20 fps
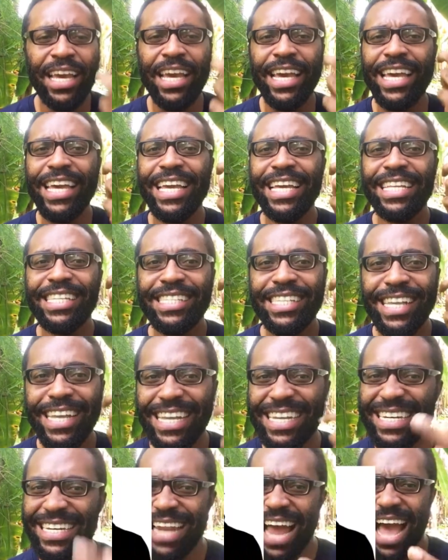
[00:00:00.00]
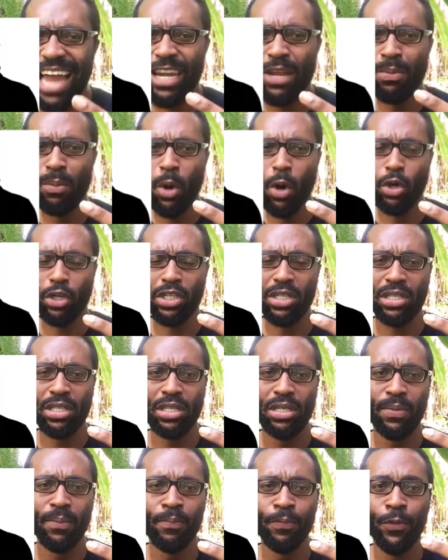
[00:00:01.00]
He's anonymous
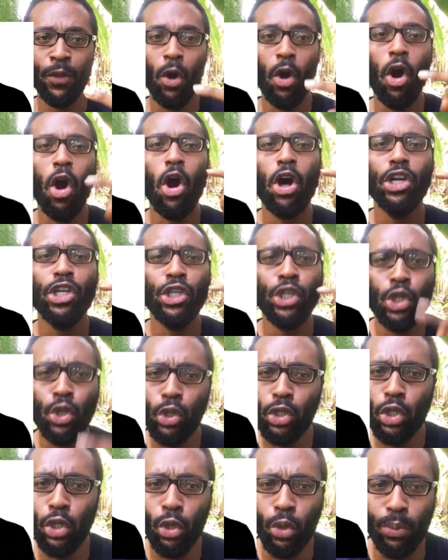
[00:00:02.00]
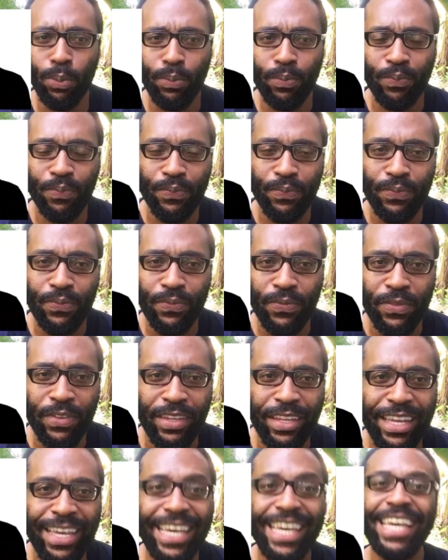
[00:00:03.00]
on YouTube.
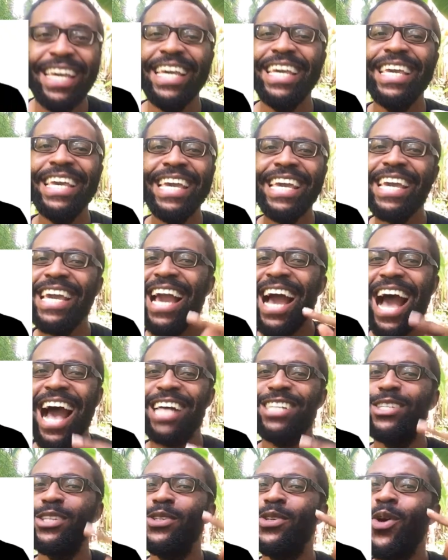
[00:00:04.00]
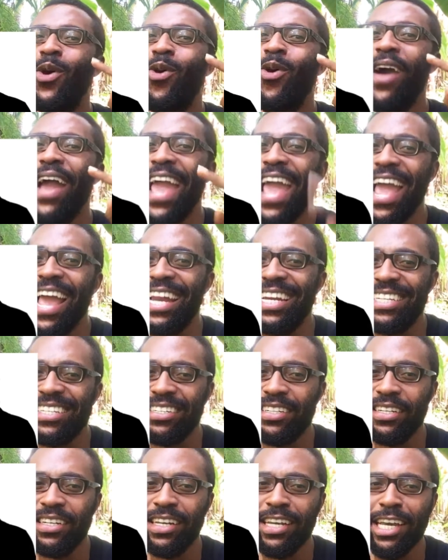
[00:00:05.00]
He has no head.
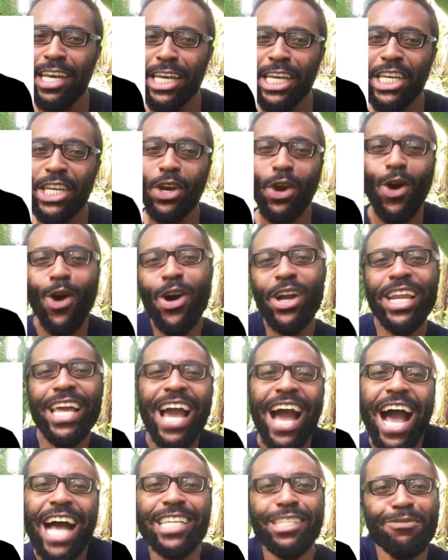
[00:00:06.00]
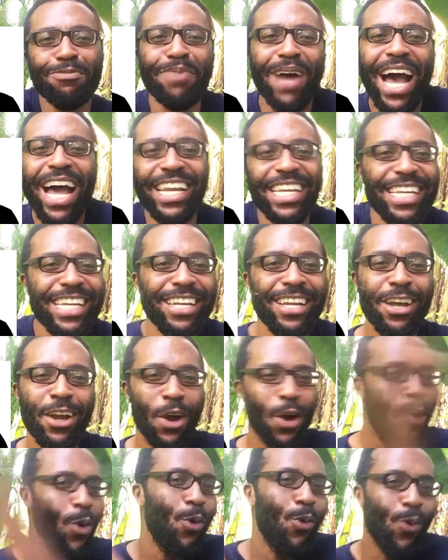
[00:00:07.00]
He only has body,
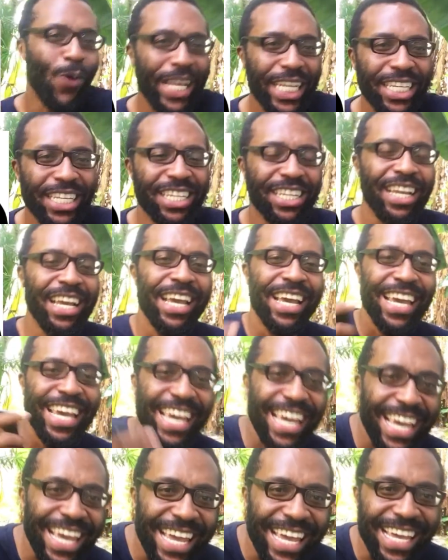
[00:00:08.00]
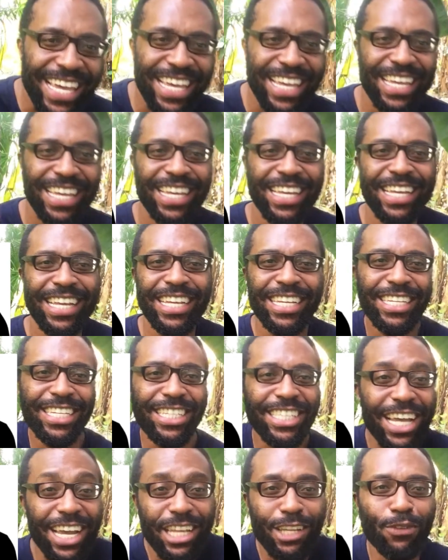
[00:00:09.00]
which he
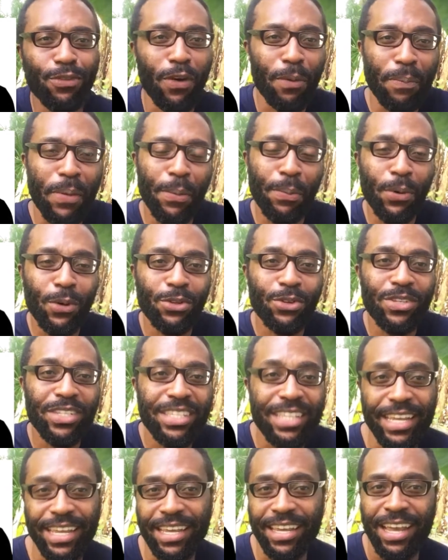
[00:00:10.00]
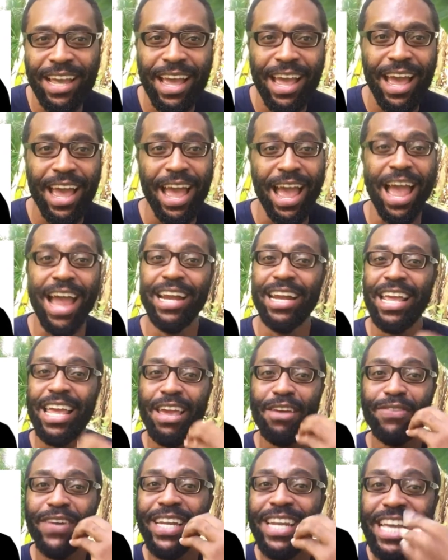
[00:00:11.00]
shakes for people to see, and
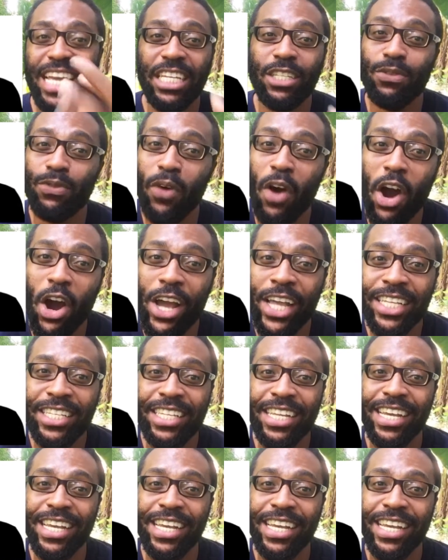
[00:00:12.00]
even his voice